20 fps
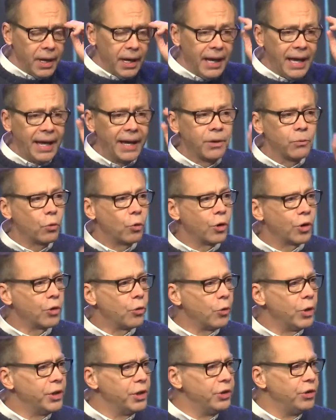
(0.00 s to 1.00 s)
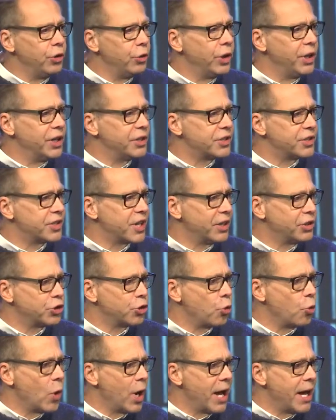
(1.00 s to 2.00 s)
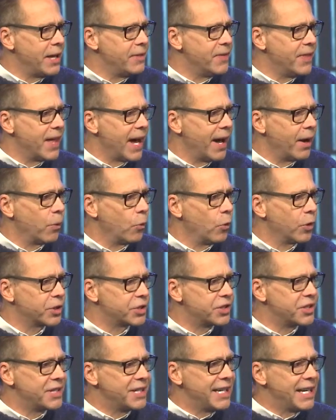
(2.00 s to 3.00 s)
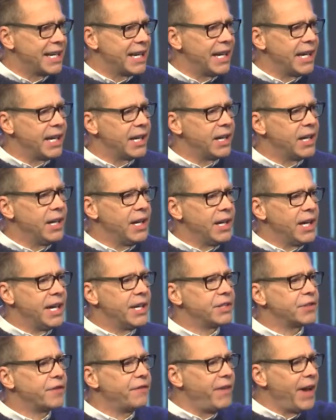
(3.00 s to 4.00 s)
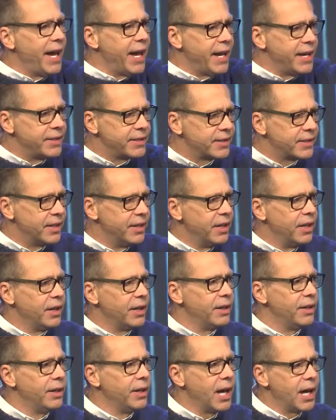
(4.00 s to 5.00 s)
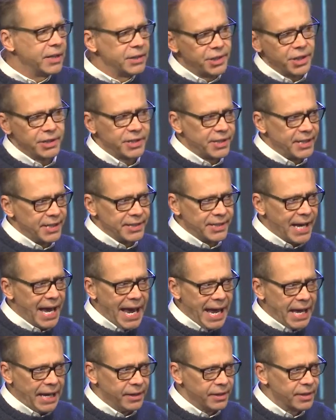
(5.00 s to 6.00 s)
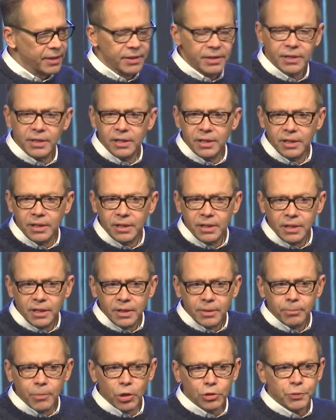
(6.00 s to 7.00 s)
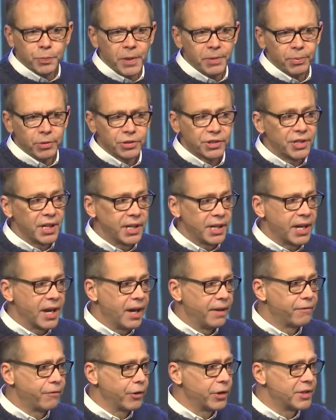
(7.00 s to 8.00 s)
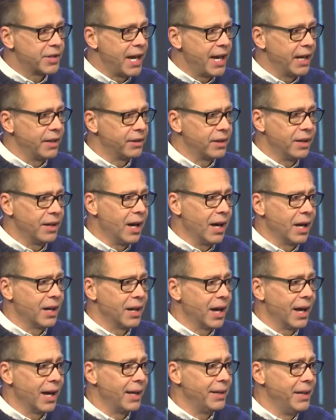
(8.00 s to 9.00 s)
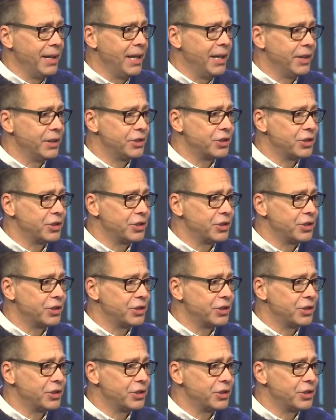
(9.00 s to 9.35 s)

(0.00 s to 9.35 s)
and we're going to do it in such a way that we're seeking his face, not just his hand. Most people seek God for his hand. God, I need a